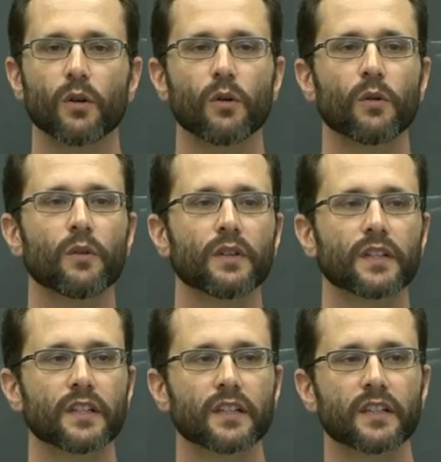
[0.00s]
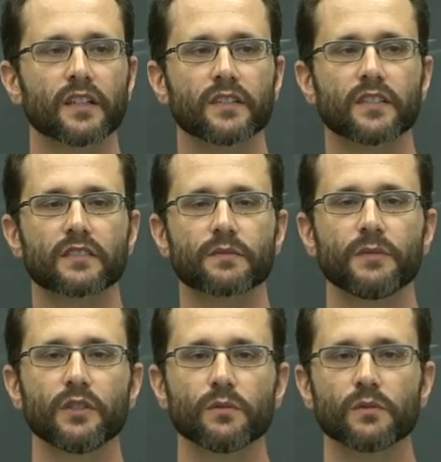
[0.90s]
or uh, this
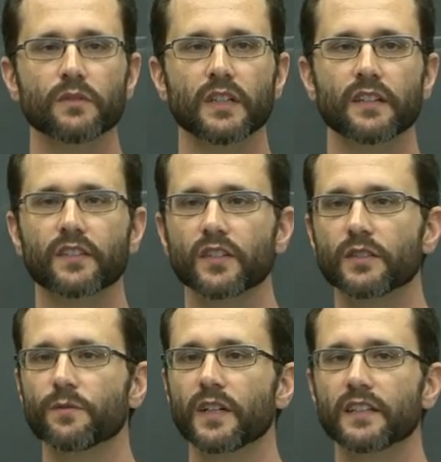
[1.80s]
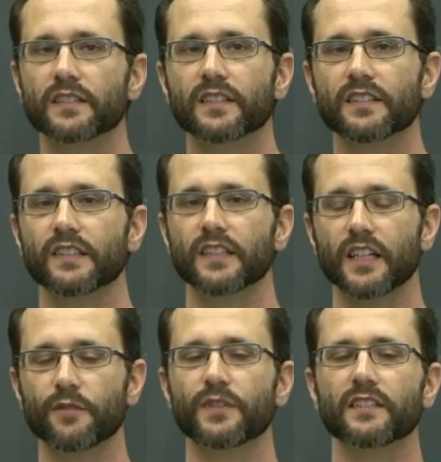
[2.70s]
mu that certifies that uh,
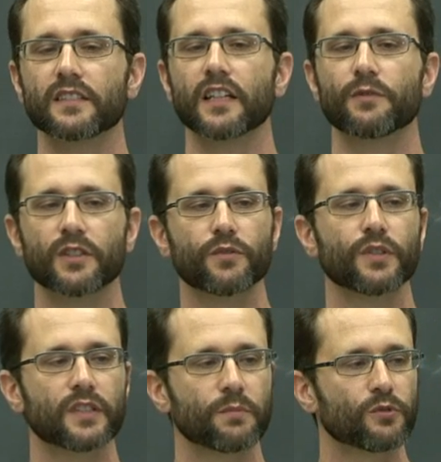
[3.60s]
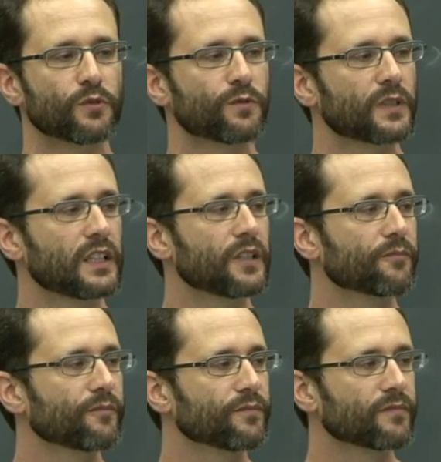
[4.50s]
f doesn't have a degree D proof
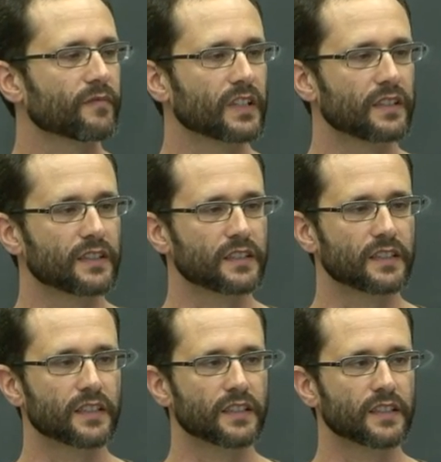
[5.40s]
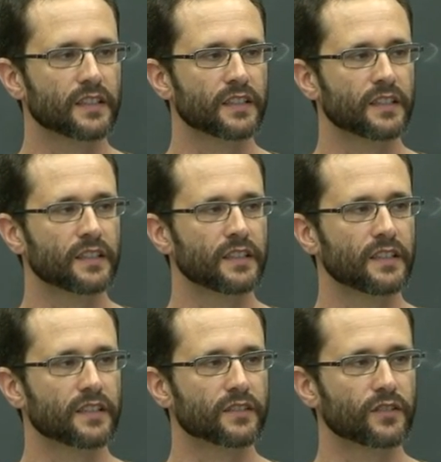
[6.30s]
that uh,
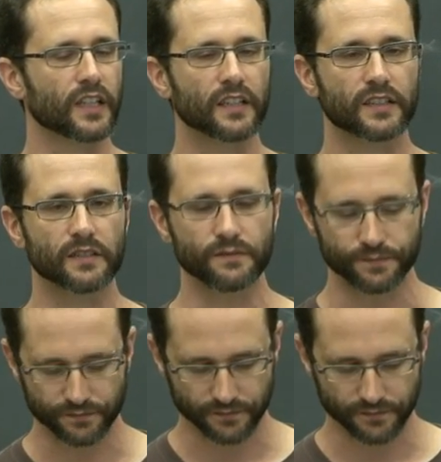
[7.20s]
it's not negative.